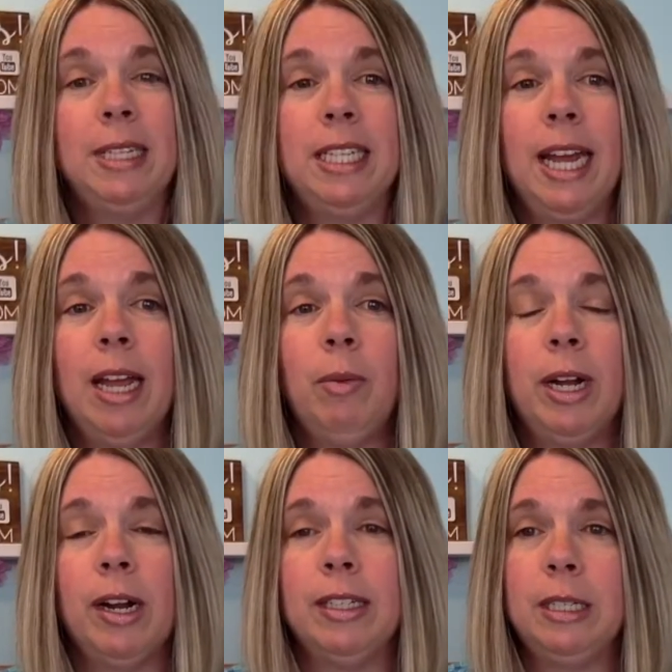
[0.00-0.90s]
today we
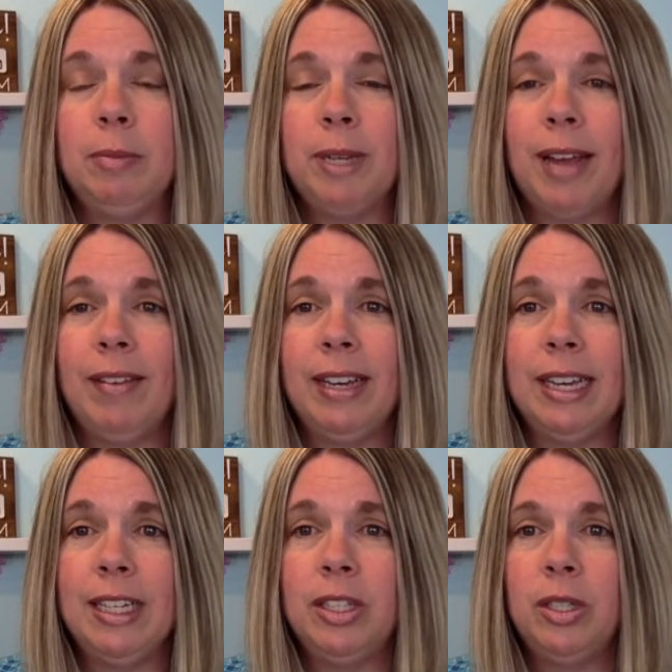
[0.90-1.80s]
are deep diving
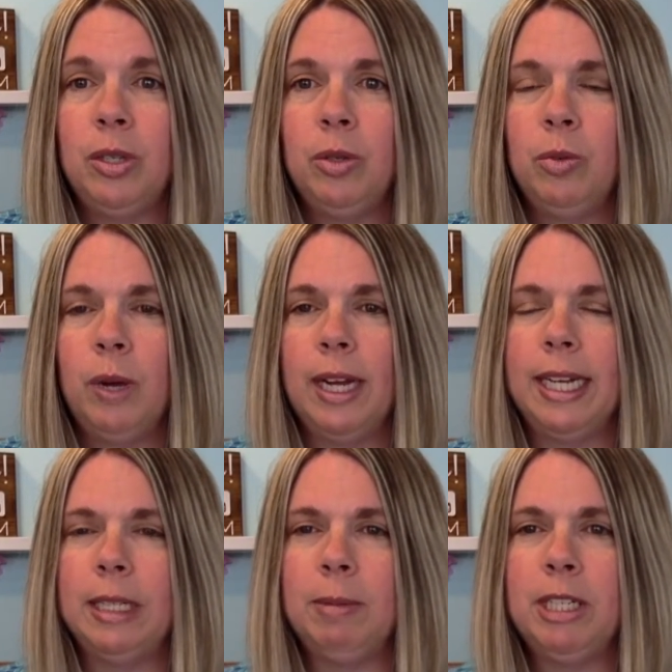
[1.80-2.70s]
into what a
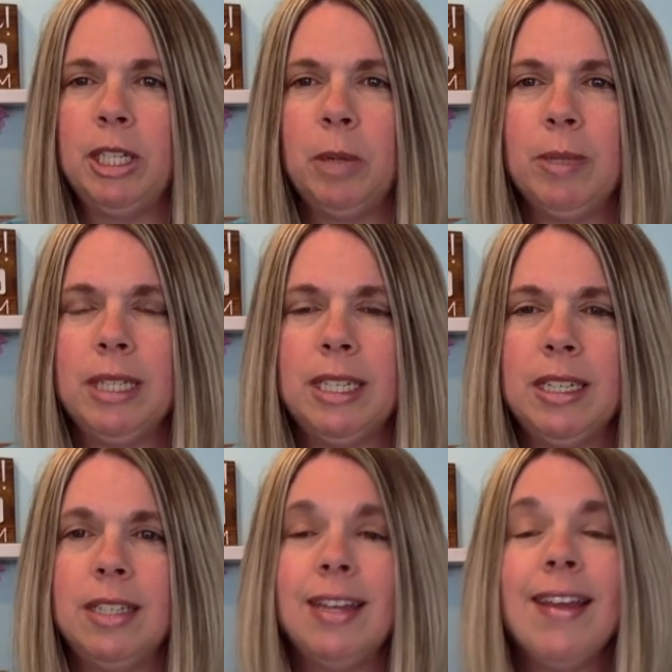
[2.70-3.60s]
speech therapist
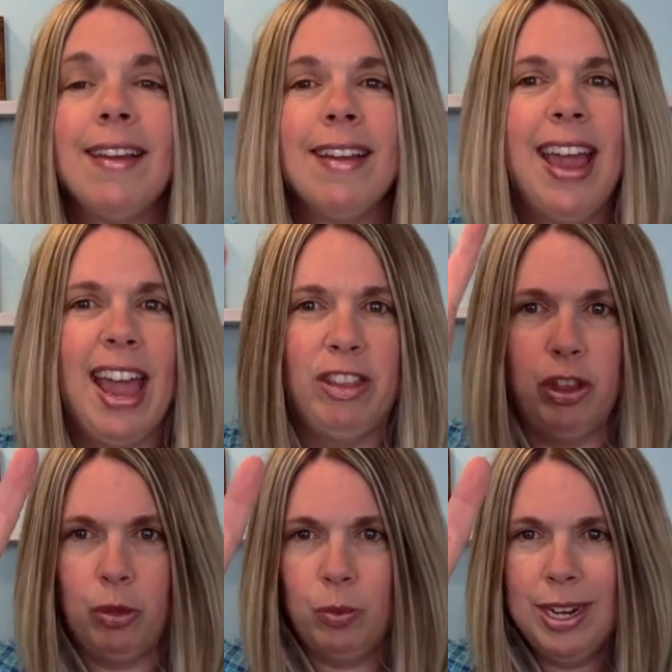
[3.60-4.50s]
is and
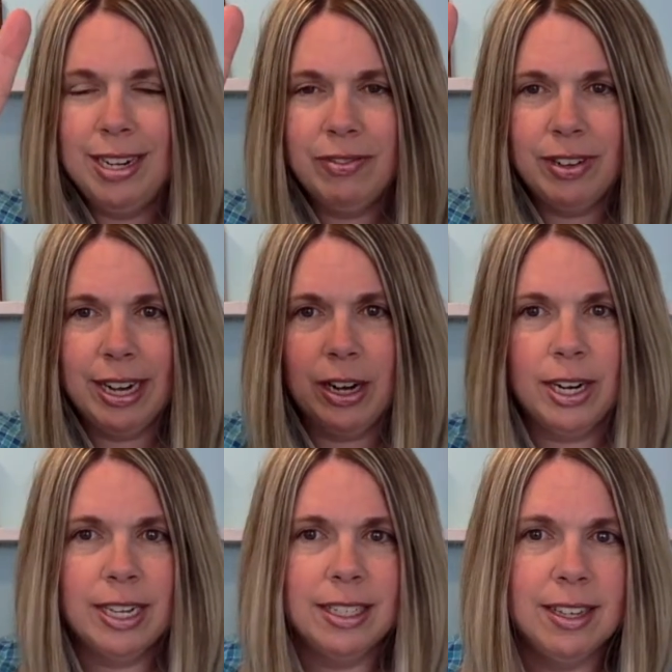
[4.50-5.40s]
the 3 different
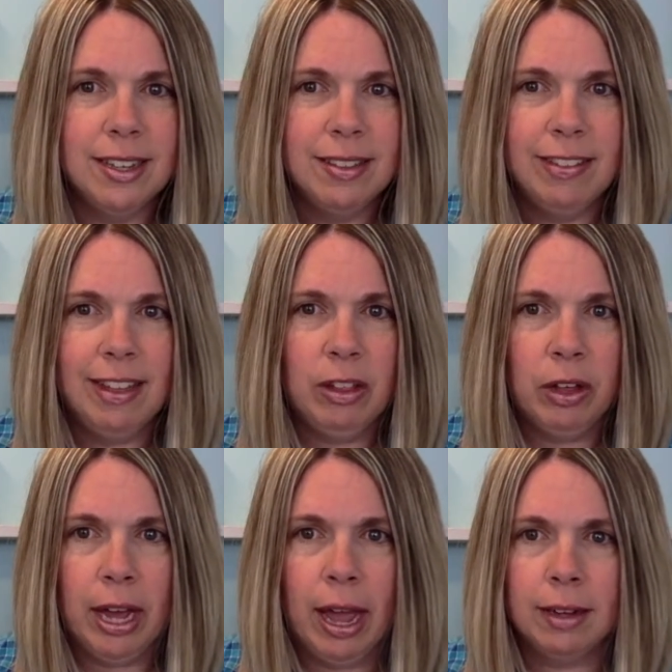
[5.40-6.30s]
areas that they
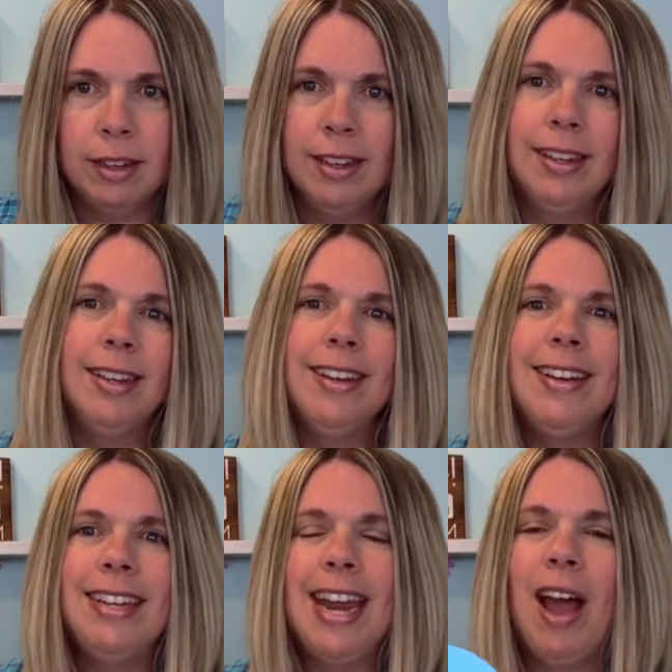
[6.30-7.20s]
look at.
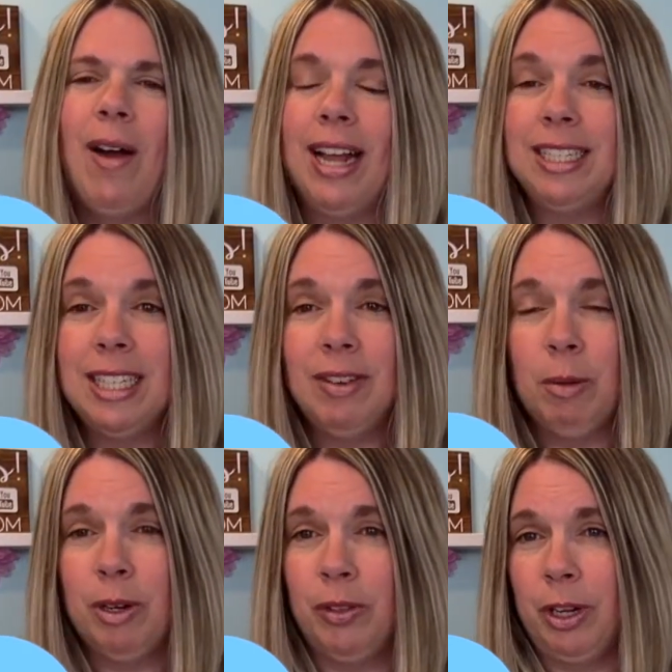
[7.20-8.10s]
Now, as a
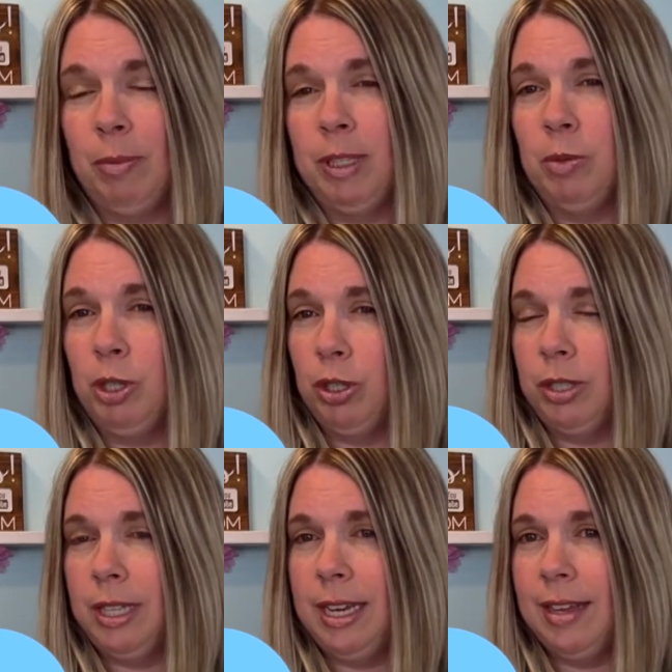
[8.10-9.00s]
developmental therapist, which you'll
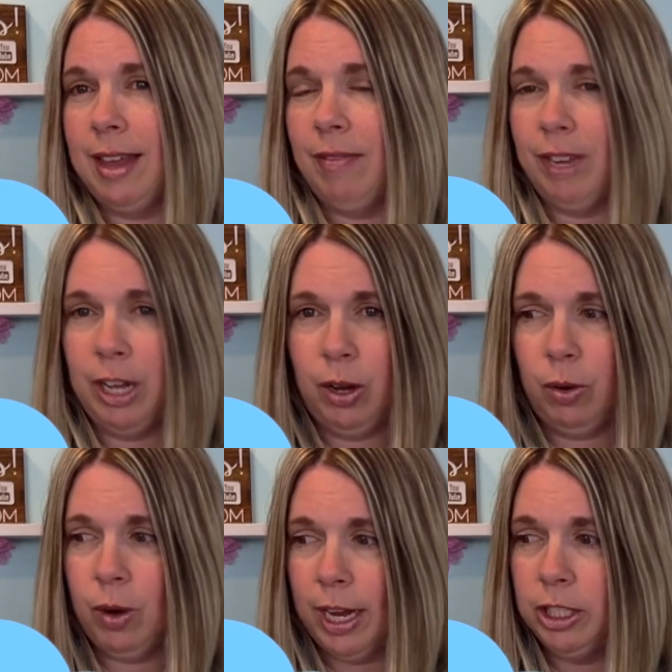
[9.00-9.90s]
see in that
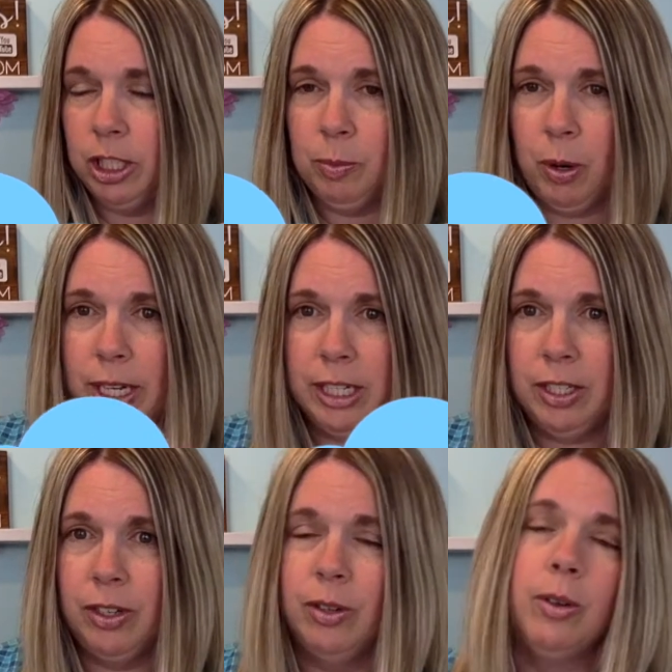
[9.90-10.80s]
video I just pointed
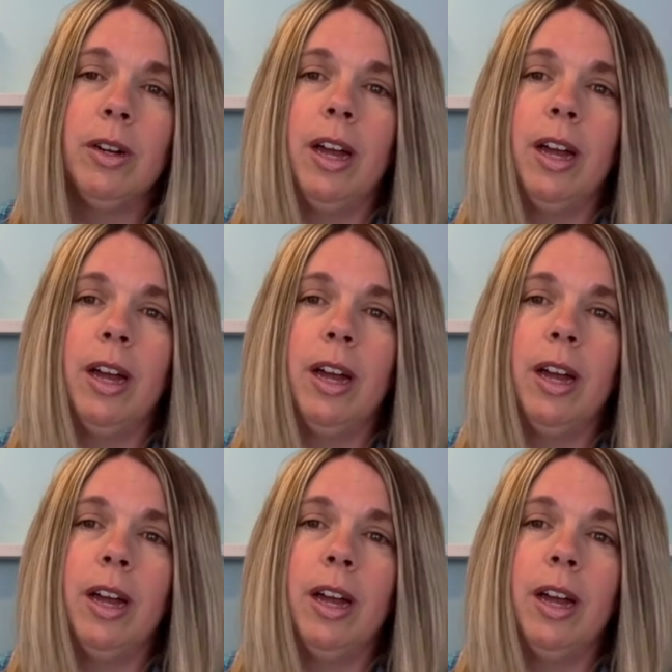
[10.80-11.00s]
to,